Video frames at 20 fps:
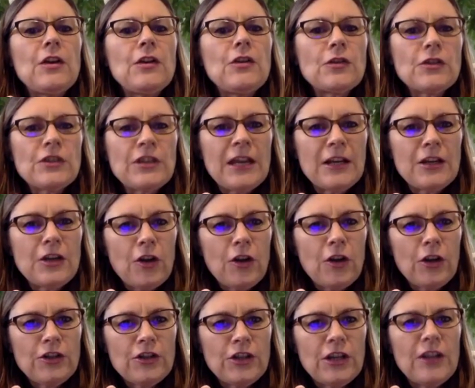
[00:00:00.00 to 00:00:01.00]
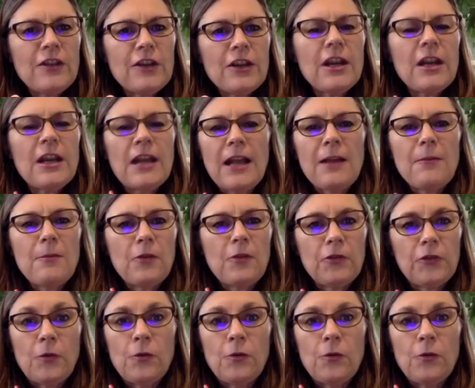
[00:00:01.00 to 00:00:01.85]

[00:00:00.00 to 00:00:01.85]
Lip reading: your technology that enables